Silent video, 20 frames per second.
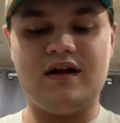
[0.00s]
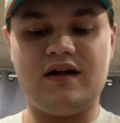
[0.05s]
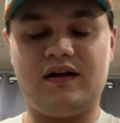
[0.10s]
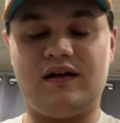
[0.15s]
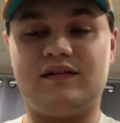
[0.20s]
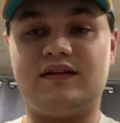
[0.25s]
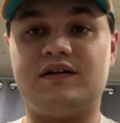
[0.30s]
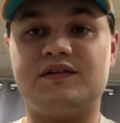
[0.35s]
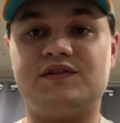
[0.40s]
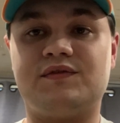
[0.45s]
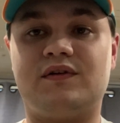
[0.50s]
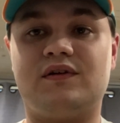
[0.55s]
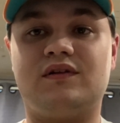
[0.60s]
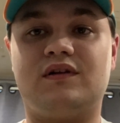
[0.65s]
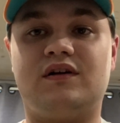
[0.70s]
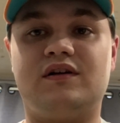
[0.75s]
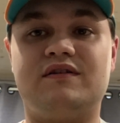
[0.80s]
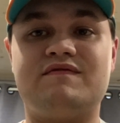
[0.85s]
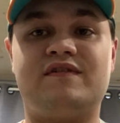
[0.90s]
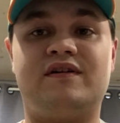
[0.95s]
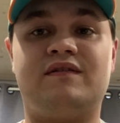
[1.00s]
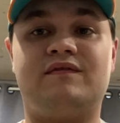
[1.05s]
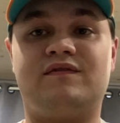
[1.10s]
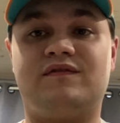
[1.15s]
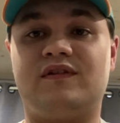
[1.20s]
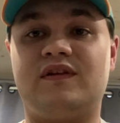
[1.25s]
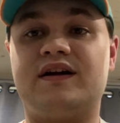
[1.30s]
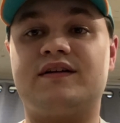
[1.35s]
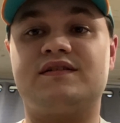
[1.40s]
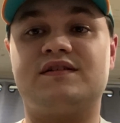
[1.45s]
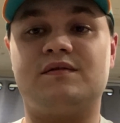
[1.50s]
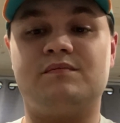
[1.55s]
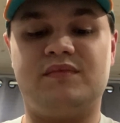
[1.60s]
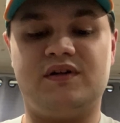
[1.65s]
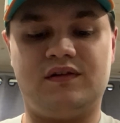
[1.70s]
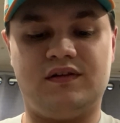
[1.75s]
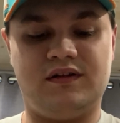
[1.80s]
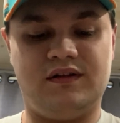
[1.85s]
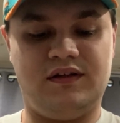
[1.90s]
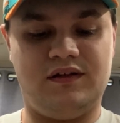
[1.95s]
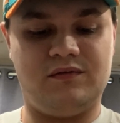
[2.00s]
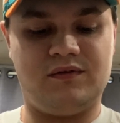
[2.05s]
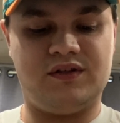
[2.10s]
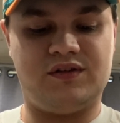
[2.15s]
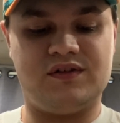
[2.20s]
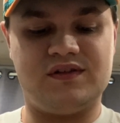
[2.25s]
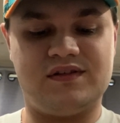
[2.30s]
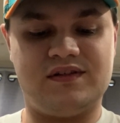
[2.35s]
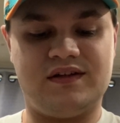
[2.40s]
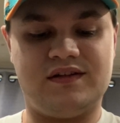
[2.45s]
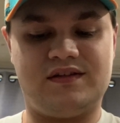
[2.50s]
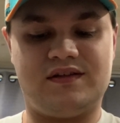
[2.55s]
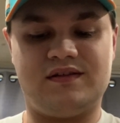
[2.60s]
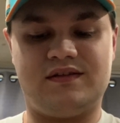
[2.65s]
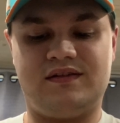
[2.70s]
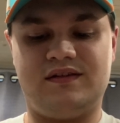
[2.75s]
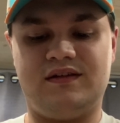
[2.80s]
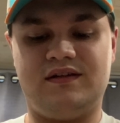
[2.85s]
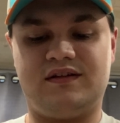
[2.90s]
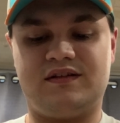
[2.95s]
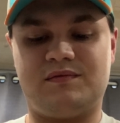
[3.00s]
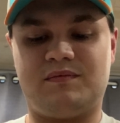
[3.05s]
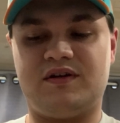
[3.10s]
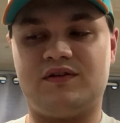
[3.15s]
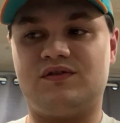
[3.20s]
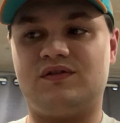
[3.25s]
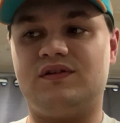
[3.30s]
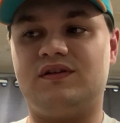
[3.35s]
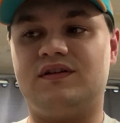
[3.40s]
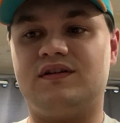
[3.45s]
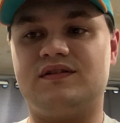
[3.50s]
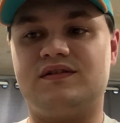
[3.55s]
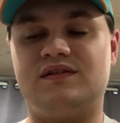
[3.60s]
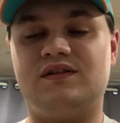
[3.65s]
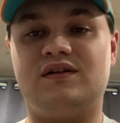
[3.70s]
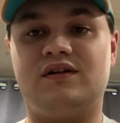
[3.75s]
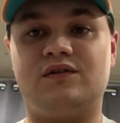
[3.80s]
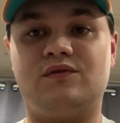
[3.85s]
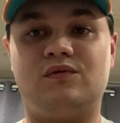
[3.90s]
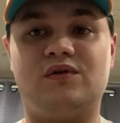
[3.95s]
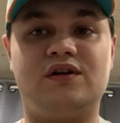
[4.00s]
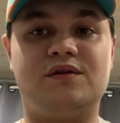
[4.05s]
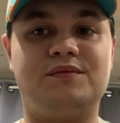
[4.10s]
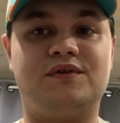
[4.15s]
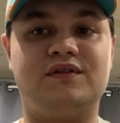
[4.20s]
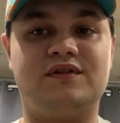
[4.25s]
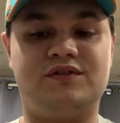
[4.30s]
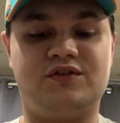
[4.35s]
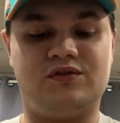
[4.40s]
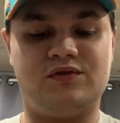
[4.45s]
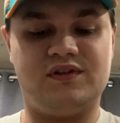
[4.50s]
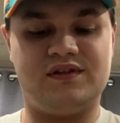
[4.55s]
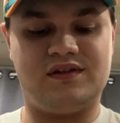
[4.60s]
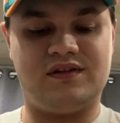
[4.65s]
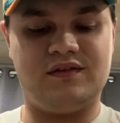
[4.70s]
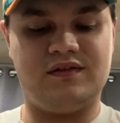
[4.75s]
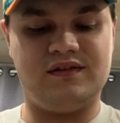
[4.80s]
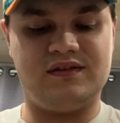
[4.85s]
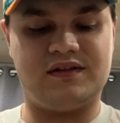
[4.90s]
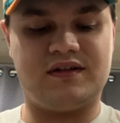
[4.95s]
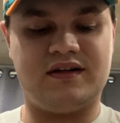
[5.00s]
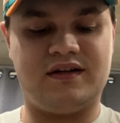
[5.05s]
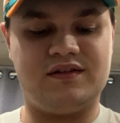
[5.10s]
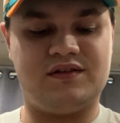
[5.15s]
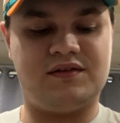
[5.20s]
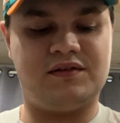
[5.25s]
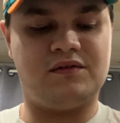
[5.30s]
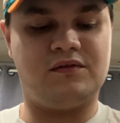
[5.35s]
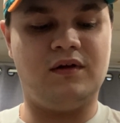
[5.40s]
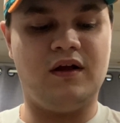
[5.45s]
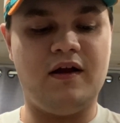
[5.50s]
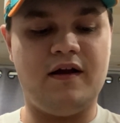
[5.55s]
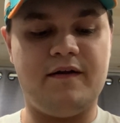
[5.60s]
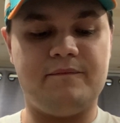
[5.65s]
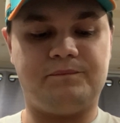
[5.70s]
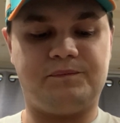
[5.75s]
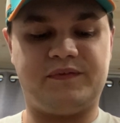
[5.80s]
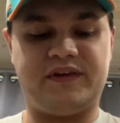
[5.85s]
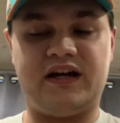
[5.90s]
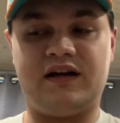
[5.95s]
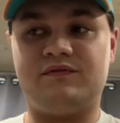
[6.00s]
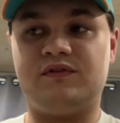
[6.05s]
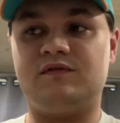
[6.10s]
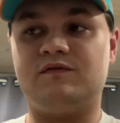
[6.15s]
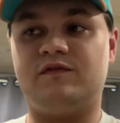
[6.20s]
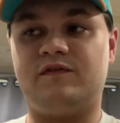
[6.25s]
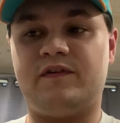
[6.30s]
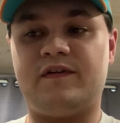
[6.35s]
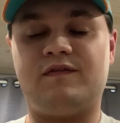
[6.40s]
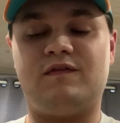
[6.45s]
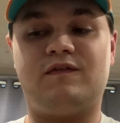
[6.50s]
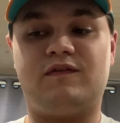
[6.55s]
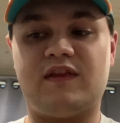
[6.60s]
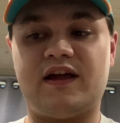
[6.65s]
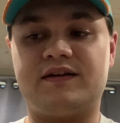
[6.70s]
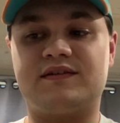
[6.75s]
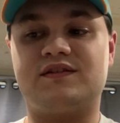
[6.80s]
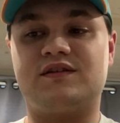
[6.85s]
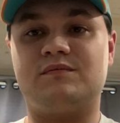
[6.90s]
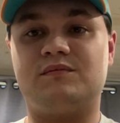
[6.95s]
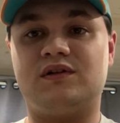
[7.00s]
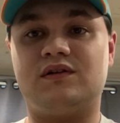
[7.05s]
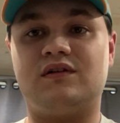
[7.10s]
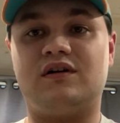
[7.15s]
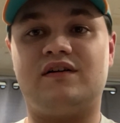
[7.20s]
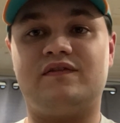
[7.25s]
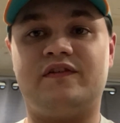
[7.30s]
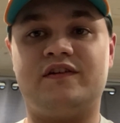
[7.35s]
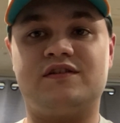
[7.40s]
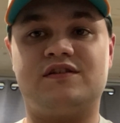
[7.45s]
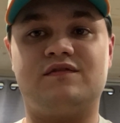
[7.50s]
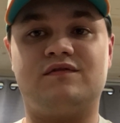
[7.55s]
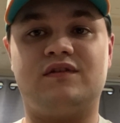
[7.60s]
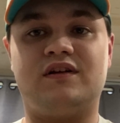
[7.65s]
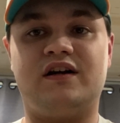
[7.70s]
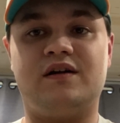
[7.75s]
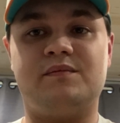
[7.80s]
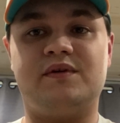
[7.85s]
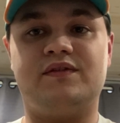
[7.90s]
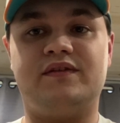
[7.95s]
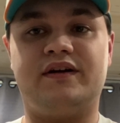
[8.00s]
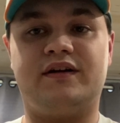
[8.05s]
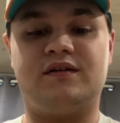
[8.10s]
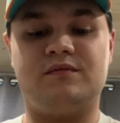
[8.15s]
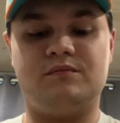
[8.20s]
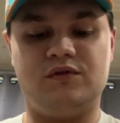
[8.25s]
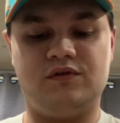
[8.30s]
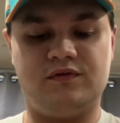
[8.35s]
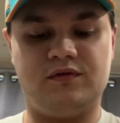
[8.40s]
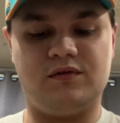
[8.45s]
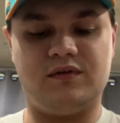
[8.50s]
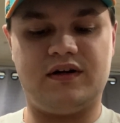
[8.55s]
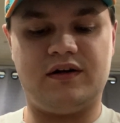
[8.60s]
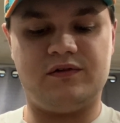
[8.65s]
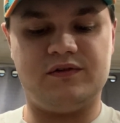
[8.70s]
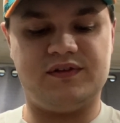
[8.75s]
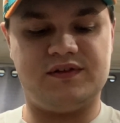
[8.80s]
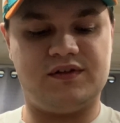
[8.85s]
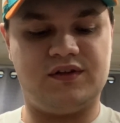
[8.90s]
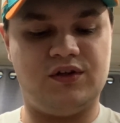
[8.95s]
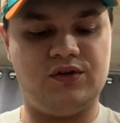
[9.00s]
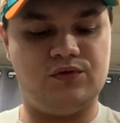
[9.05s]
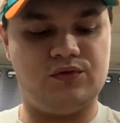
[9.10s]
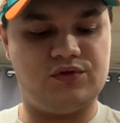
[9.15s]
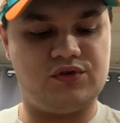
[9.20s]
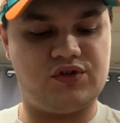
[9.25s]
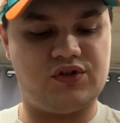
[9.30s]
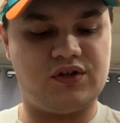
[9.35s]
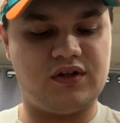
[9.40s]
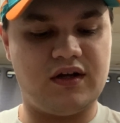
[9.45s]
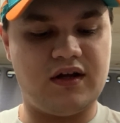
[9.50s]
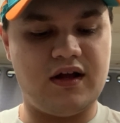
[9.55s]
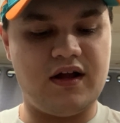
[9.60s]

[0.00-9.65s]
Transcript: Allows for a lot of flexibility, which is nice to see, especially because you got to worry about injuries to these guys. So having flexible offensive linemen that can move around is huge.